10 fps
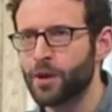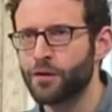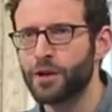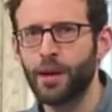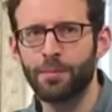
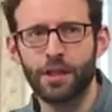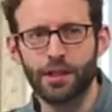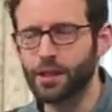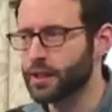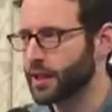For them,
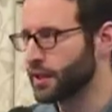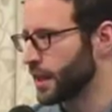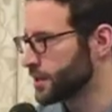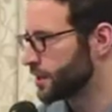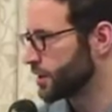this is like
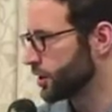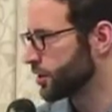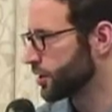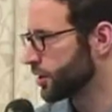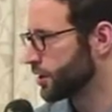an
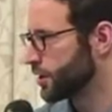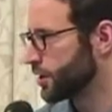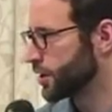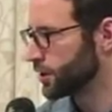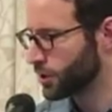
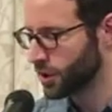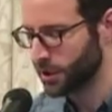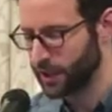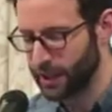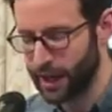existential
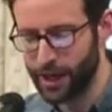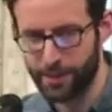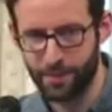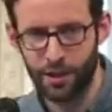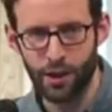concern,
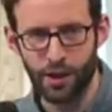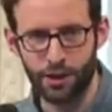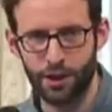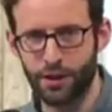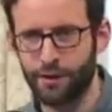to